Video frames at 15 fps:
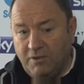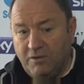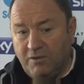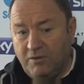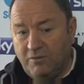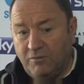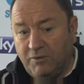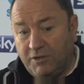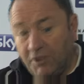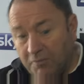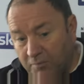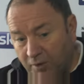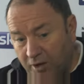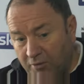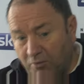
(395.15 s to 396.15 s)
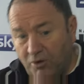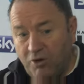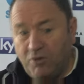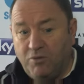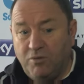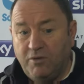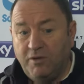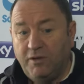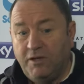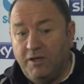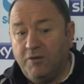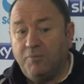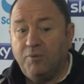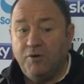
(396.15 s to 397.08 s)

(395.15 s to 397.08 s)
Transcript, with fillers: Uh, we did play well in the